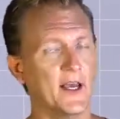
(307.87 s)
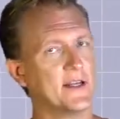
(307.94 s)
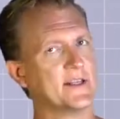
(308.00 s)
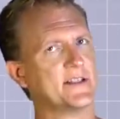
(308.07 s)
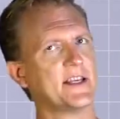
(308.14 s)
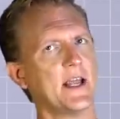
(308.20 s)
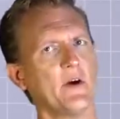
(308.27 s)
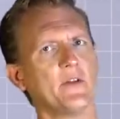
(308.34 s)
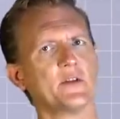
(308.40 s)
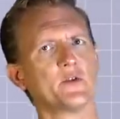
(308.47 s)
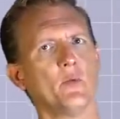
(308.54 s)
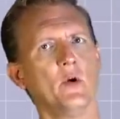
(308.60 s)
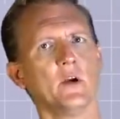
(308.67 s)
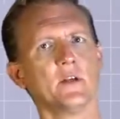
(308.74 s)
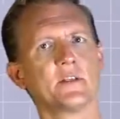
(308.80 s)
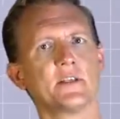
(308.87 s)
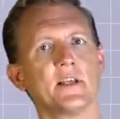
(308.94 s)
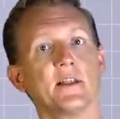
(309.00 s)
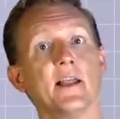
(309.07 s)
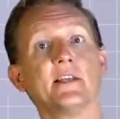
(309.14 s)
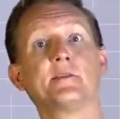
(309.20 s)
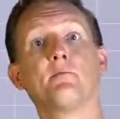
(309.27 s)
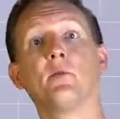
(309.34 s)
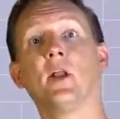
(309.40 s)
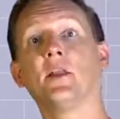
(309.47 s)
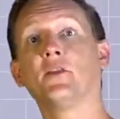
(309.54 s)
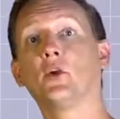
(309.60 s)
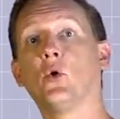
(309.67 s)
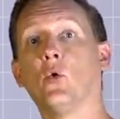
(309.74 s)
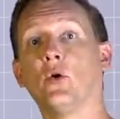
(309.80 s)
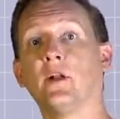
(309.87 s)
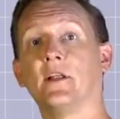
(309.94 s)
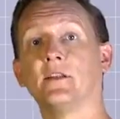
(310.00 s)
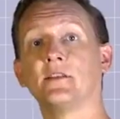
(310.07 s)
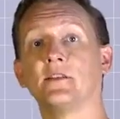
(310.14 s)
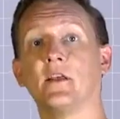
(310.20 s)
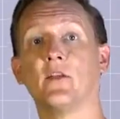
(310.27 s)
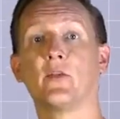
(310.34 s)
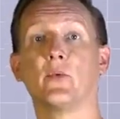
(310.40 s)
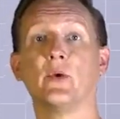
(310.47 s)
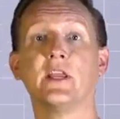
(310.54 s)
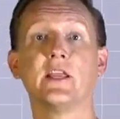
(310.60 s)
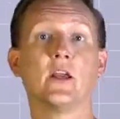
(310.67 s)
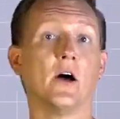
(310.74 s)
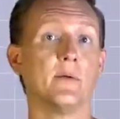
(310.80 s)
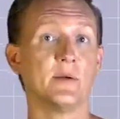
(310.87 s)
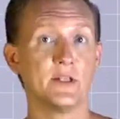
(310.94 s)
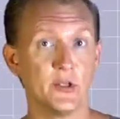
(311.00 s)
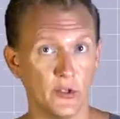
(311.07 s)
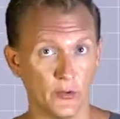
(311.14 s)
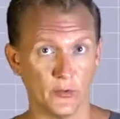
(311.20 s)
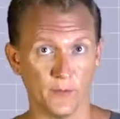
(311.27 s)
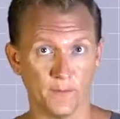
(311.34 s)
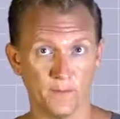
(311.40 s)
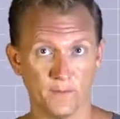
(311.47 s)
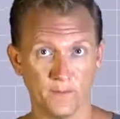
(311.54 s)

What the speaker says: To see how this works, let's plot the coordinates 3, 2.